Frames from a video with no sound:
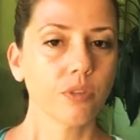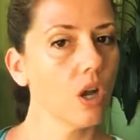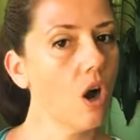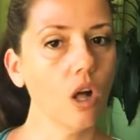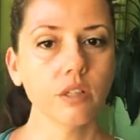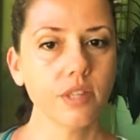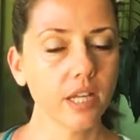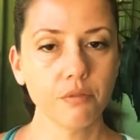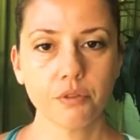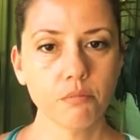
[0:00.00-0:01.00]
All of that
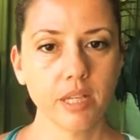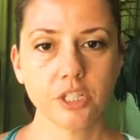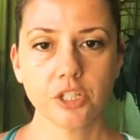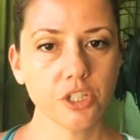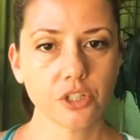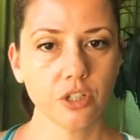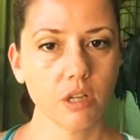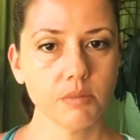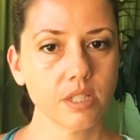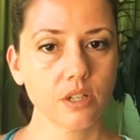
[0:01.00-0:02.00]
information in Surya
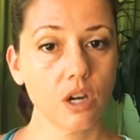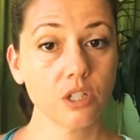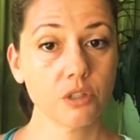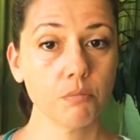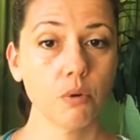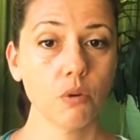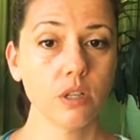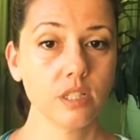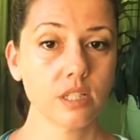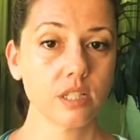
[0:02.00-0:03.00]
Namaskar
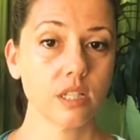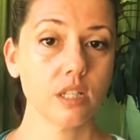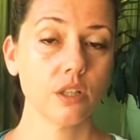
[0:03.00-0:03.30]
supports